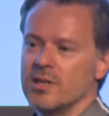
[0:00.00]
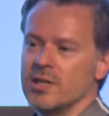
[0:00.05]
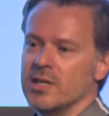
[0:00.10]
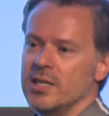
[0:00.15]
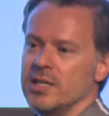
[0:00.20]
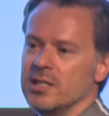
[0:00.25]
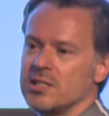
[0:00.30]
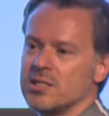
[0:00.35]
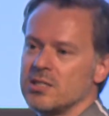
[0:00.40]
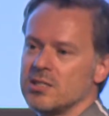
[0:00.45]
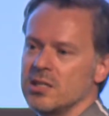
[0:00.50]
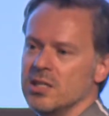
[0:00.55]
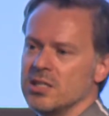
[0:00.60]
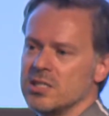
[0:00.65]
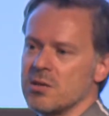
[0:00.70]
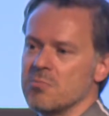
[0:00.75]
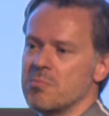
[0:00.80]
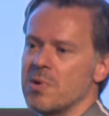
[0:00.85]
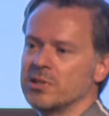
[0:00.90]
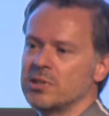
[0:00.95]

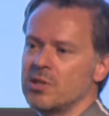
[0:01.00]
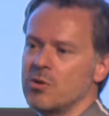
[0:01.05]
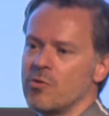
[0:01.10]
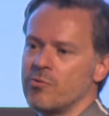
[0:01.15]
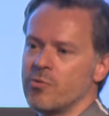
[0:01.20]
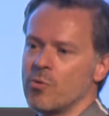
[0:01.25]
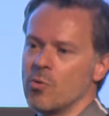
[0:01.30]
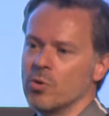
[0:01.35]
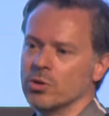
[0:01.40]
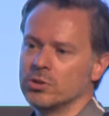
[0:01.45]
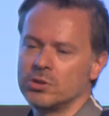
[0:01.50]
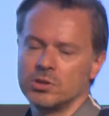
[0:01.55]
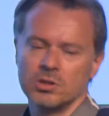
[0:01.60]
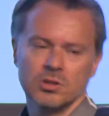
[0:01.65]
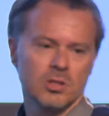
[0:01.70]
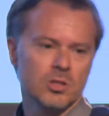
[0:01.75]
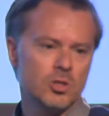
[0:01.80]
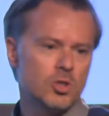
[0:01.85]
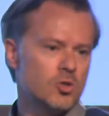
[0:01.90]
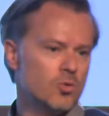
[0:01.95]
It's a matter of what
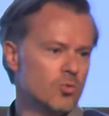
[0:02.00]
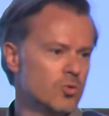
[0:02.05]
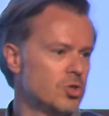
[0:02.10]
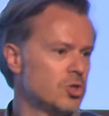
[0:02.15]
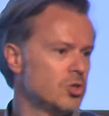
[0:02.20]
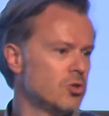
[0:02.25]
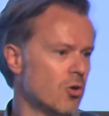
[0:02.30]
suits